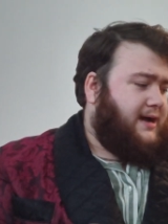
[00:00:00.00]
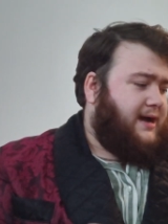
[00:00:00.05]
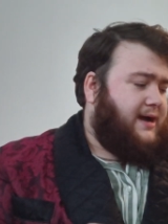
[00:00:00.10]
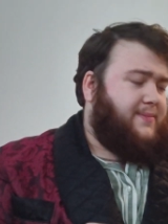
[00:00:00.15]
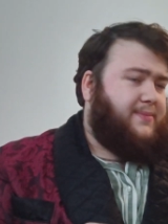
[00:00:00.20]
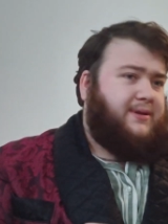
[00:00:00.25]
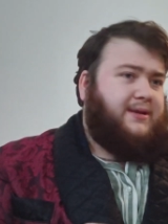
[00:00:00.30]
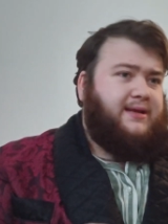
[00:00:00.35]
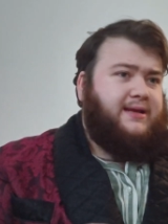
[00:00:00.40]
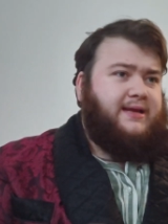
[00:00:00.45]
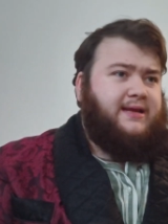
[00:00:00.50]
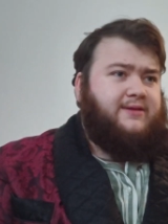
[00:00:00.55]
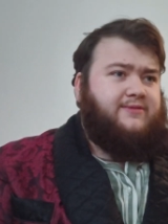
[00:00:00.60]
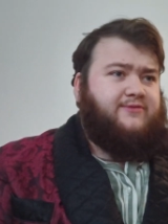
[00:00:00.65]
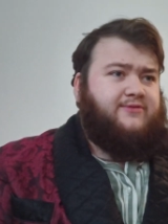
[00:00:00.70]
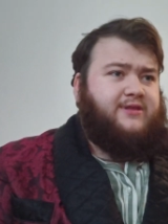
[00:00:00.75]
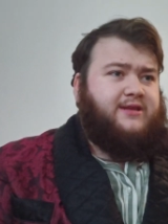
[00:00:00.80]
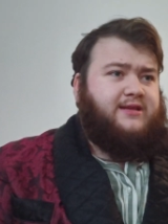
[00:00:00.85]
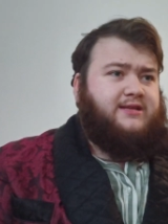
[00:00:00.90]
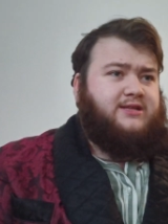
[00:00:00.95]
I
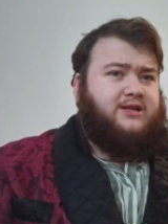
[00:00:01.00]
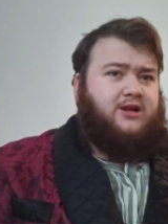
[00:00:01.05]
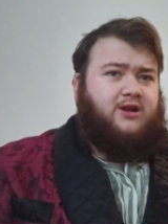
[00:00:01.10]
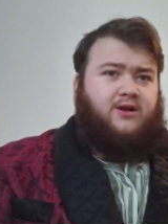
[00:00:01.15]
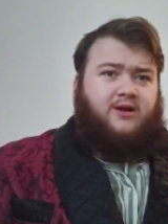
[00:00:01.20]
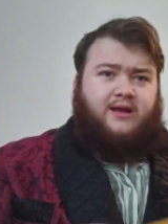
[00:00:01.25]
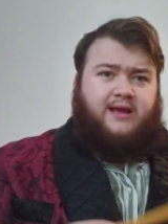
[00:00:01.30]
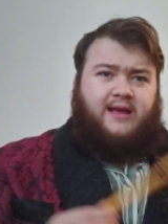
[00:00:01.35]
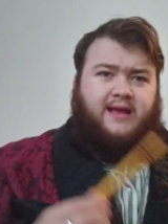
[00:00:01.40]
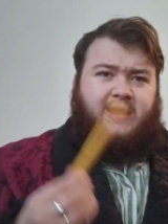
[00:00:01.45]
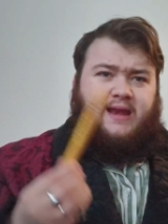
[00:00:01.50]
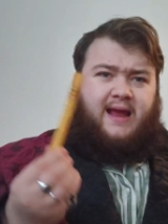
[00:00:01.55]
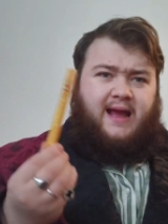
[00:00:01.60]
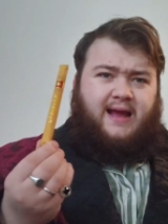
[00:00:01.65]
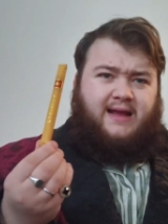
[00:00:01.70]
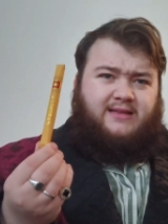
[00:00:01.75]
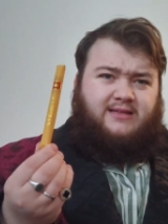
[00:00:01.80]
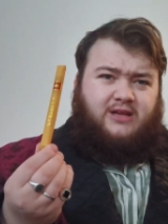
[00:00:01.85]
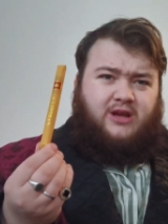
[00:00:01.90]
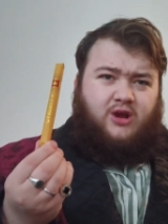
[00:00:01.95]
believe these clock in
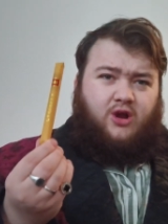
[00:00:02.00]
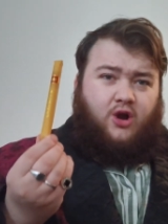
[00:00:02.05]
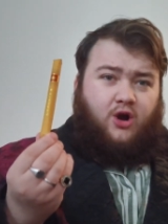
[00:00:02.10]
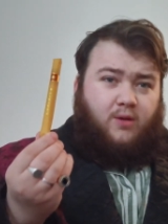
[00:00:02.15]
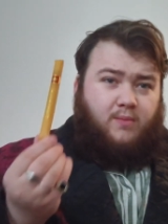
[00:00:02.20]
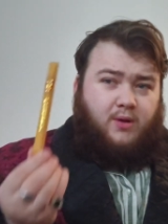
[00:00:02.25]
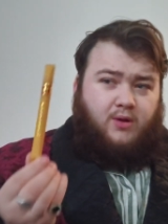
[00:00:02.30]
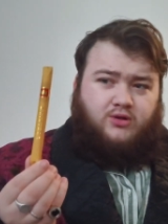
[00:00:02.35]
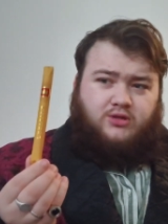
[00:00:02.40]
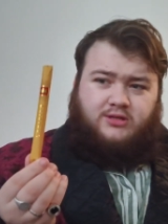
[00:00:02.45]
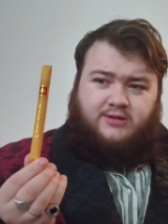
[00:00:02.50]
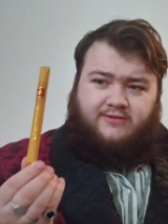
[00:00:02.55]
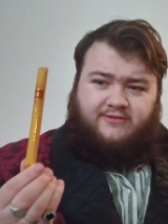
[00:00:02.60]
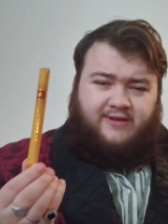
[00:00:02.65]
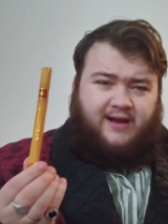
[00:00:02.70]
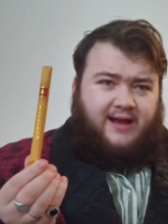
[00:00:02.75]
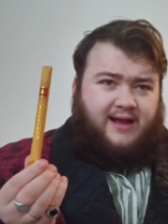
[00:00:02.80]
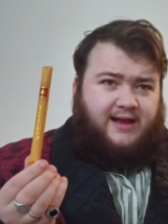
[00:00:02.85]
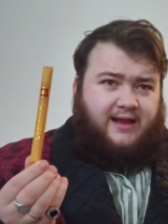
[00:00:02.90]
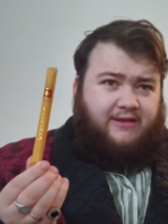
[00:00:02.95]
at almost
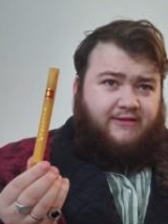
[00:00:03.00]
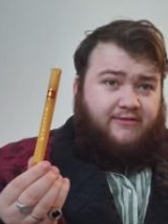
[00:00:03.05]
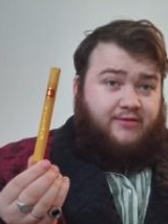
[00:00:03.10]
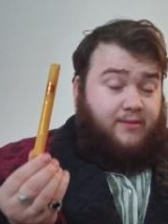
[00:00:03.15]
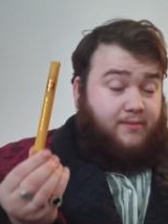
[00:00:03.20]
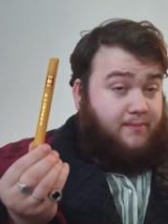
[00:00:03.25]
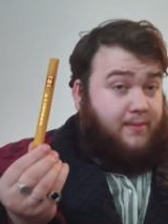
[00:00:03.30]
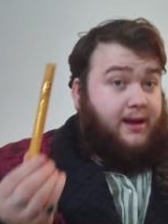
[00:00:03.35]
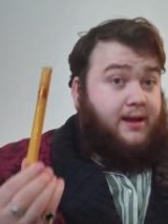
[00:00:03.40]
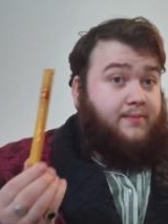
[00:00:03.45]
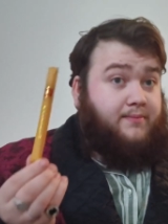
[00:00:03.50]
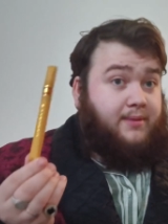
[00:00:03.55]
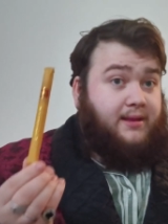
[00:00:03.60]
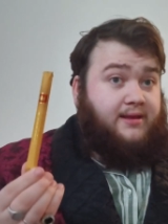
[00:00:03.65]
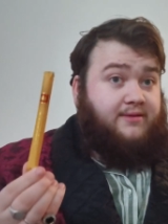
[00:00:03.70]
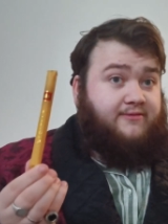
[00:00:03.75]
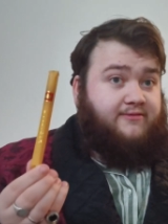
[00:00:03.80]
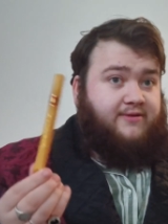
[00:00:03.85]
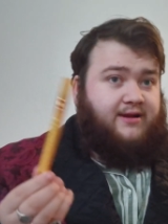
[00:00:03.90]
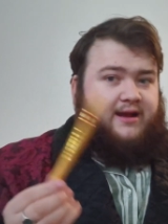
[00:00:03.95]
5. They might
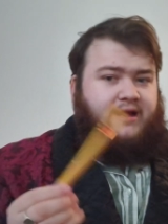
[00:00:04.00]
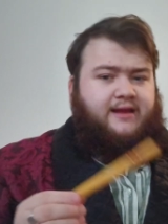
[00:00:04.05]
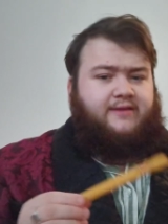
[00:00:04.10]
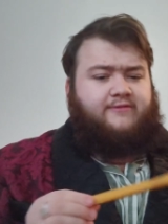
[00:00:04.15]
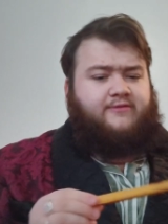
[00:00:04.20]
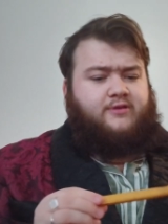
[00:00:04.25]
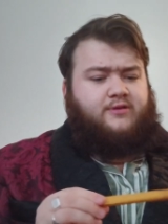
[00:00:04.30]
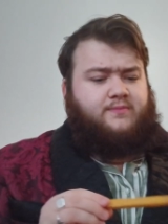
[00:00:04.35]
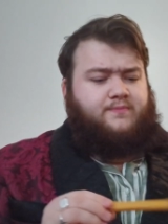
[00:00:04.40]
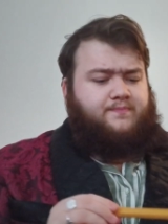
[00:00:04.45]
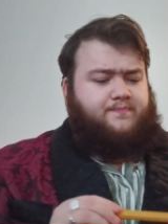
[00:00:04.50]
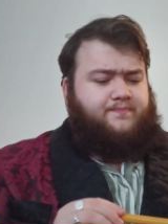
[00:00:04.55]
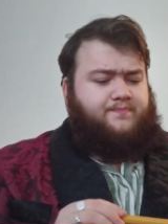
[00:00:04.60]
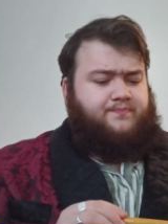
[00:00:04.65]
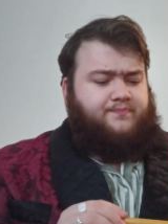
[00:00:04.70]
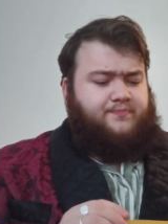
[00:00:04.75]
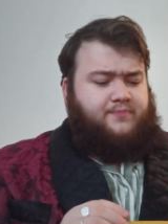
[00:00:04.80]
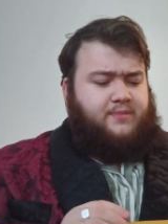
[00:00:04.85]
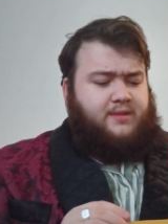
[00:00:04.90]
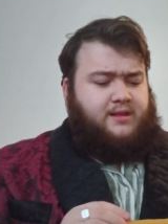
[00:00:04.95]
be 5. I
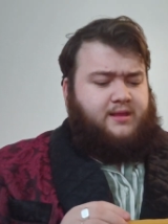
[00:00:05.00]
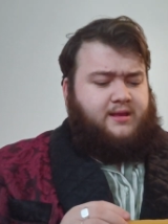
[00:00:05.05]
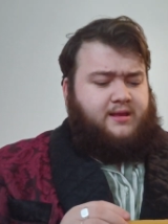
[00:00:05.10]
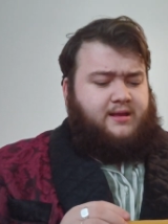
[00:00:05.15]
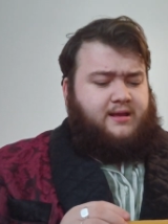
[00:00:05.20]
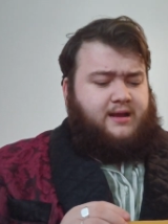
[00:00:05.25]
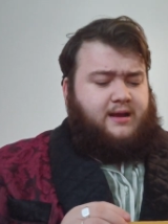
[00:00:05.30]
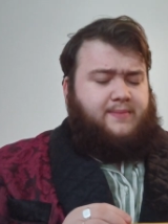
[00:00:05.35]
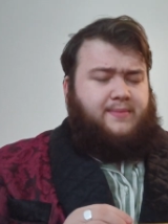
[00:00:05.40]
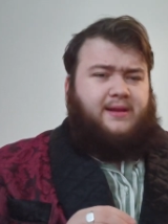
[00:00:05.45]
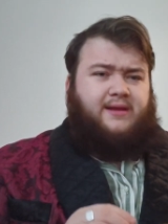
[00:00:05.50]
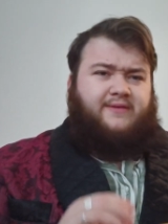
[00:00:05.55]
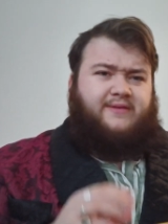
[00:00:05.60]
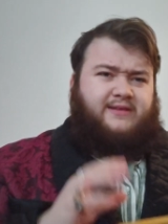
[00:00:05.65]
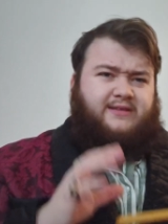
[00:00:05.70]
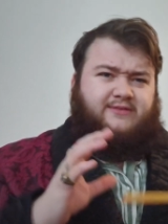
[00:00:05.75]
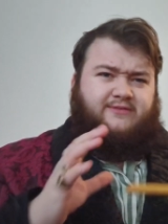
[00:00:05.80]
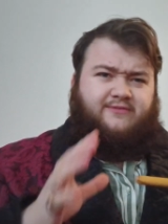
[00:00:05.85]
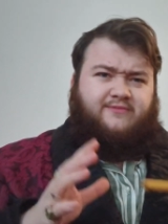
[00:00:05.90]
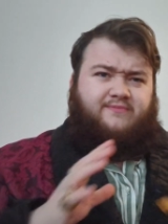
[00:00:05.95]
believe
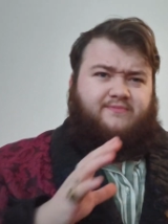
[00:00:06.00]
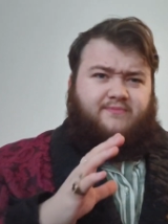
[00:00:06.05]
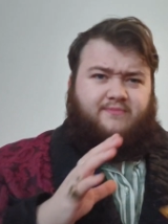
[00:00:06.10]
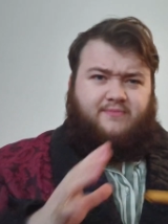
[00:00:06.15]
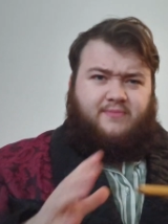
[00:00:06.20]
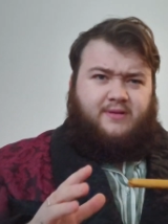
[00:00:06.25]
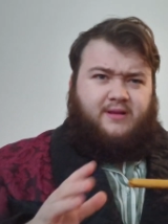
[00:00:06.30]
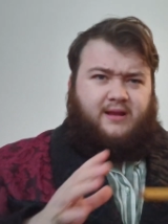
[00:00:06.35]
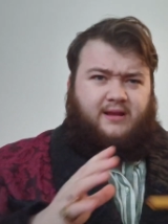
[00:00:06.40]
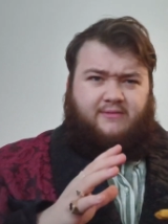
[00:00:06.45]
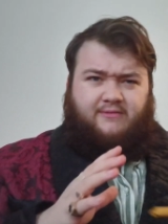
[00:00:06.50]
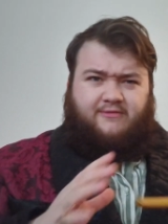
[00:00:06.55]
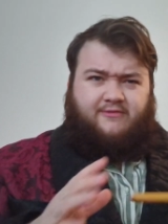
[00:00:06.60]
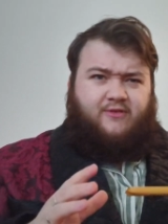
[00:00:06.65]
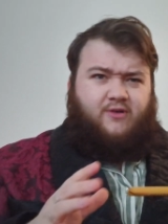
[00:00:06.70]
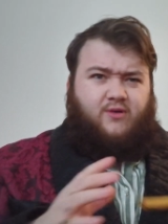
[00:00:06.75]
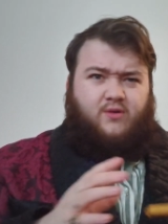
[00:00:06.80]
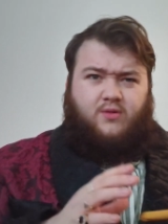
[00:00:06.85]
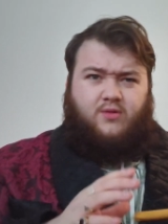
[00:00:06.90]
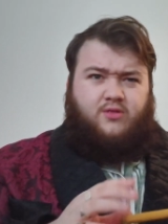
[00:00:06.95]
it's like
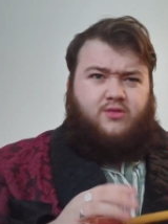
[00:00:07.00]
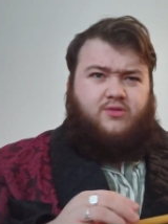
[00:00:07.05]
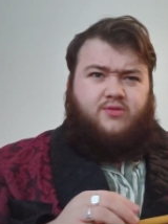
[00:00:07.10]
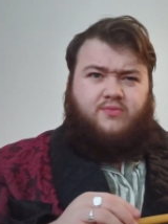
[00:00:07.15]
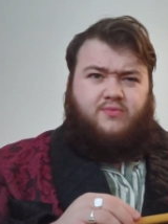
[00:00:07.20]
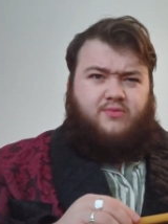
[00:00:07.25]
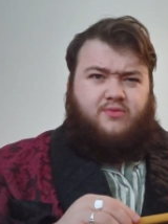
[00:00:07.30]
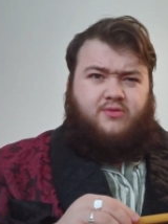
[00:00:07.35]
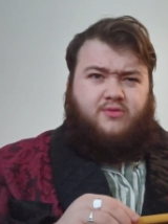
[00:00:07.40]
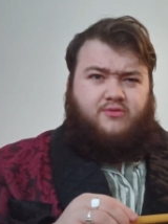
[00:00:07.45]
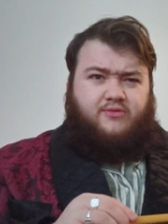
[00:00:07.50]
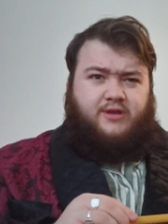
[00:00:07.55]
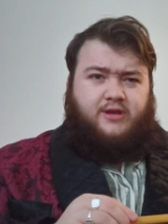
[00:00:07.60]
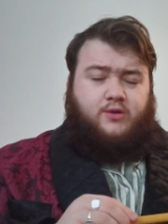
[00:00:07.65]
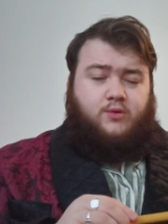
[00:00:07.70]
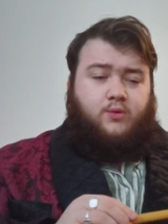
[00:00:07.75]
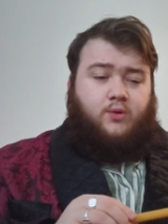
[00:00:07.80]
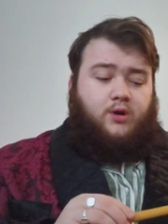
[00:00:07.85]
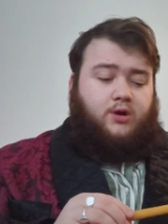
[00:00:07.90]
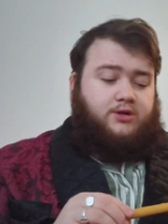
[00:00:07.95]
4
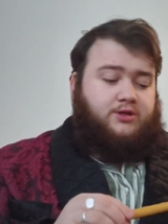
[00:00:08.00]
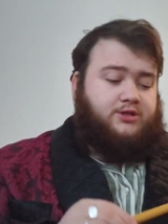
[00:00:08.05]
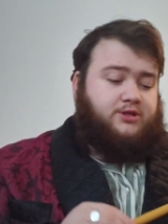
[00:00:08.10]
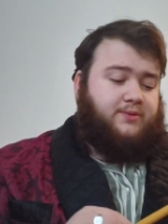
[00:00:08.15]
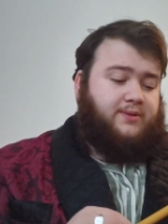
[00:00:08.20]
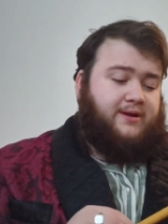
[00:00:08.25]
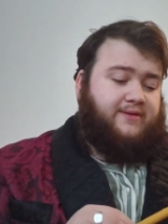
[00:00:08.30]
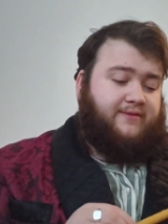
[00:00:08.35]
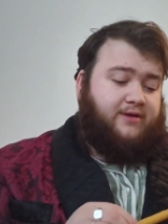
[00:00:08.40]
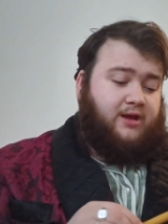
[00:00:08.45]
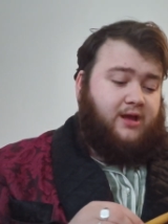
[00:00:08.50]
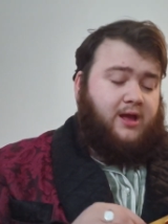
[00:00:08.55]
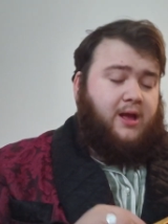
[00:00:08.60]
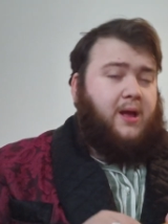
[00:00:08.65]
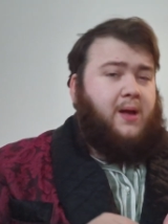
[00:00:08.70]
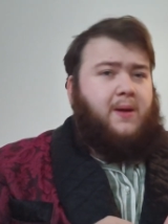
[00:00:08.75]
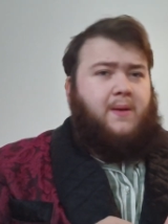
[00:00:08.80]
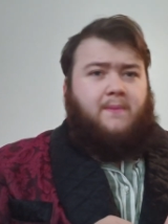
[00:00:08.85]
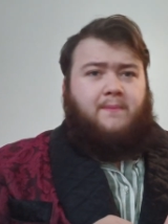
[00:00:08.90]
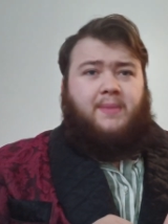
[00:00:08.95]
3/4 or whatever
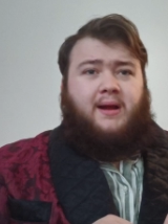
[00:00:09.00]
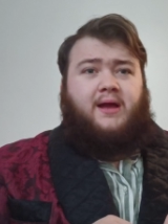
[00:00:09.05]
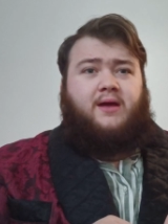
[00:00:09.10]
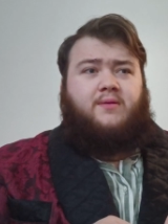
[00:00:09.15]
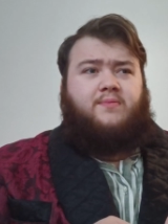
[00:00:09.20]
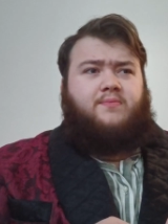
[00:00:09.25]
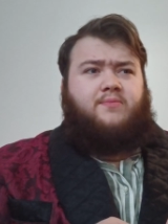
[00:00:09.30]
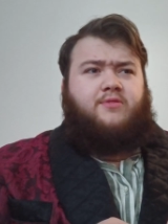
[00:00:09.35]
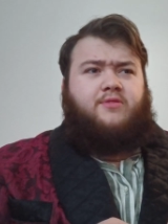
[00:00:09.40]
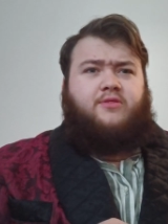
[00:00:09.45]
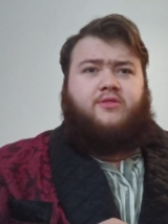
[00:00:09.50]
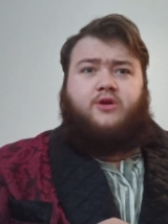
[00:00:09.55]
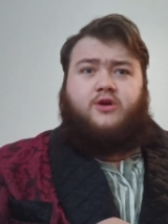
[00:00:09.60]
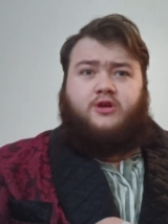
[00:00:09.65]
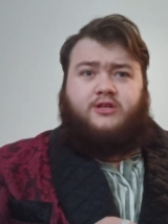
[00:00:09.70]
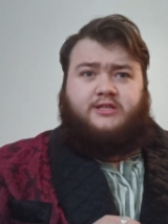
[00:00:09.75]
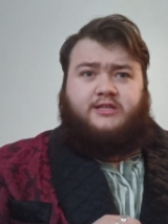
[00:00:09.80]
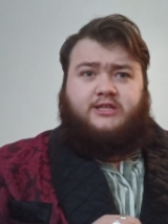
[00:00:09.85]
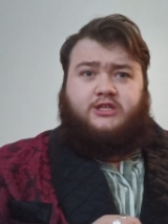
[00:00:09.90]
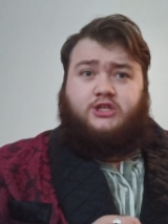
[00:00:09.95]
by a
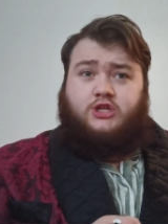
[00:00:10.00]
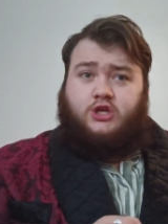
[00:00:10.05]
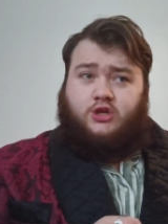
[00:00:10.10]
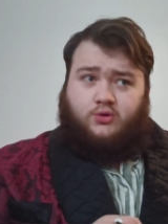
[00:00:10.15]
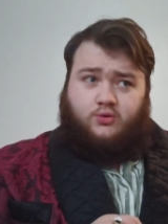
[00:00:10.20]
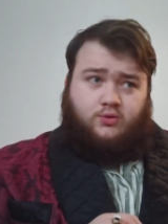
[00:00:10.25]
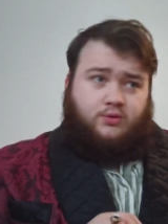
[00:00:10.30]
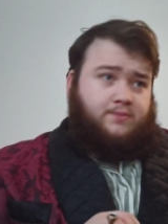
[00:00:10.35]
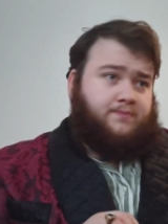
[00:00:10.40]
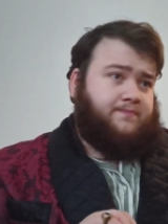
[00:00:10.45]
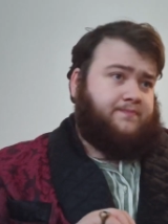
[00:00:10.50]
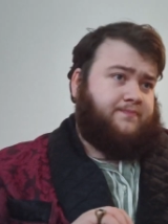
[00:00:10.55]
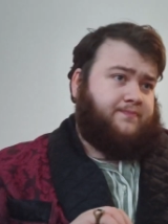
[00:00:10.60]
32.